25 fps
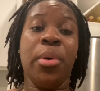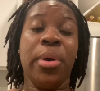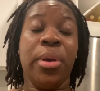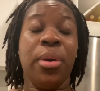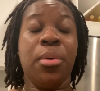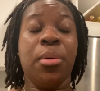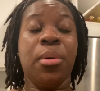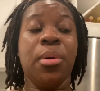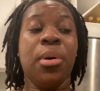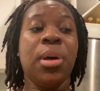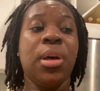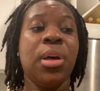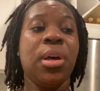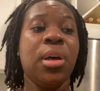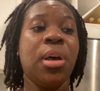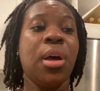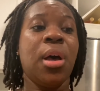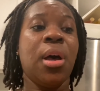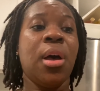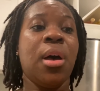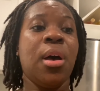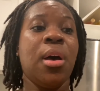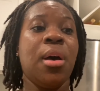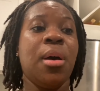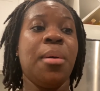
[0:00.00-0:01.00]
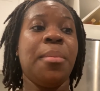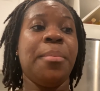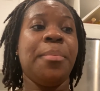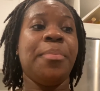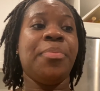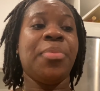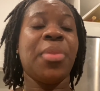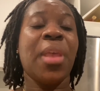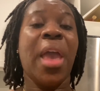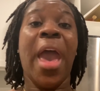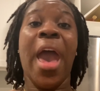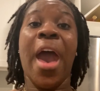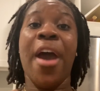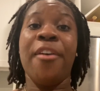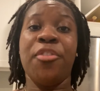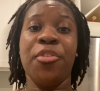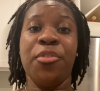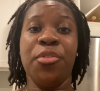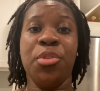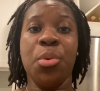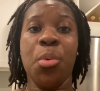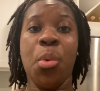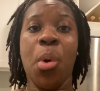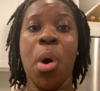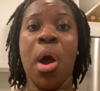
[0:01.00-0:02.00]
half of
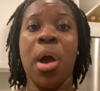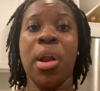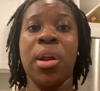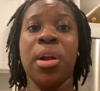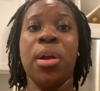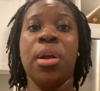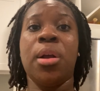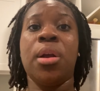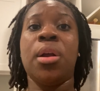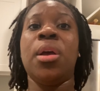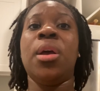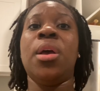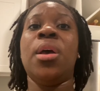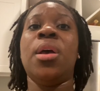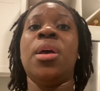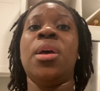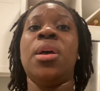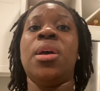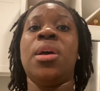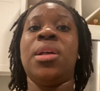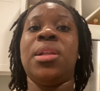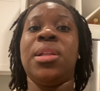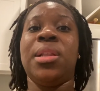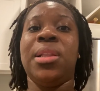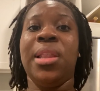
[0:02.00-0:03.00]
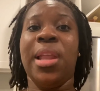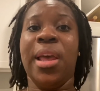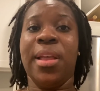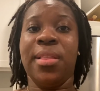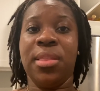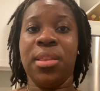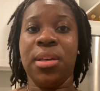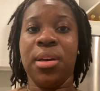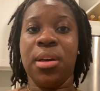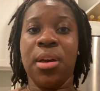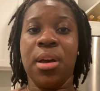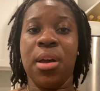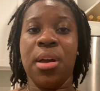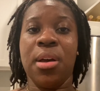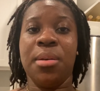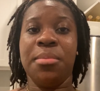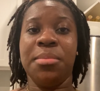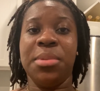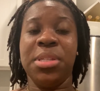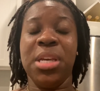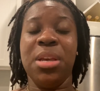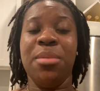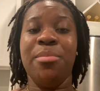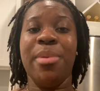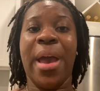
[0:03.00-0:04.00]
the water. Let the
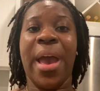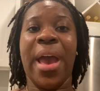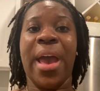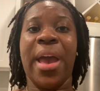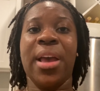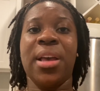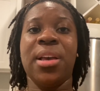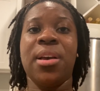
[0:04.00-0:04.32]
tea bag